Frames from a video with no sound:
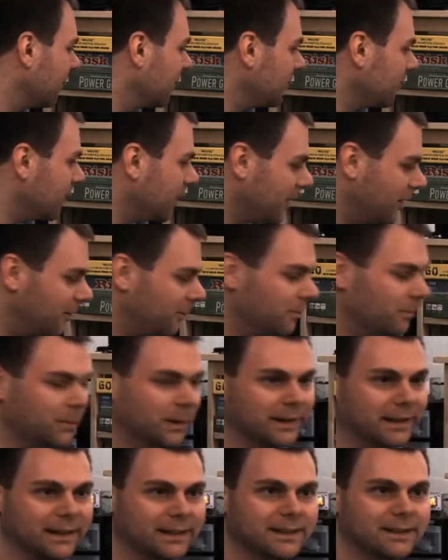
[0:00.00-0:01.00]
as you go.
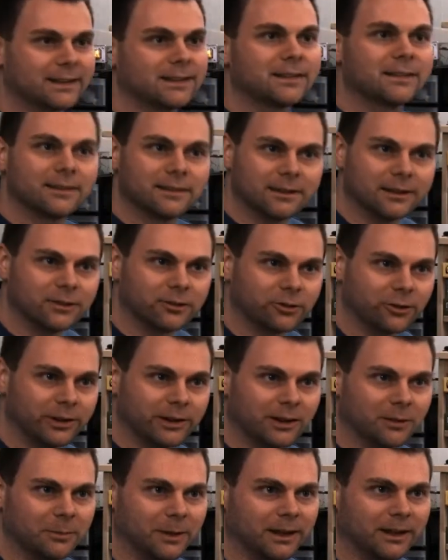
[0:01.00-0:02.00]
But this
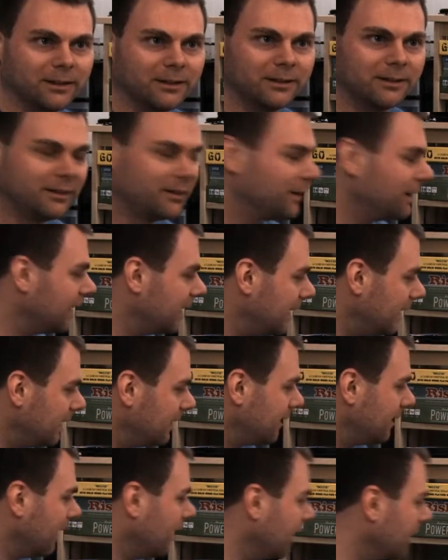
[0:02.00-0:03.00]
joint, the bell, he's